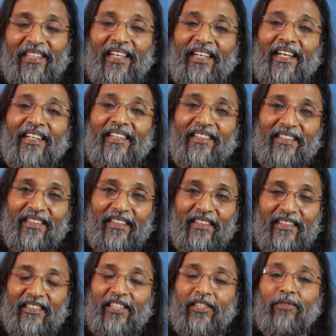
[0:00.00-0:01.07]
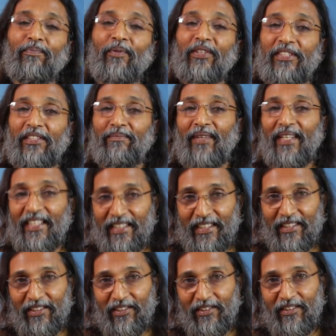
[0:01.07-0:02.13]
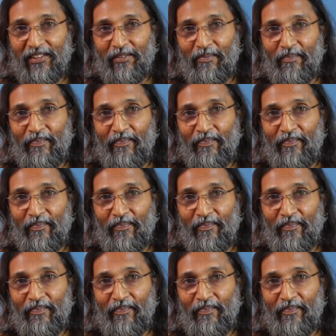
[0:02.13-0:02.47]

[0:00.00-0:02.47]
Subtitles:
There are such possibilities.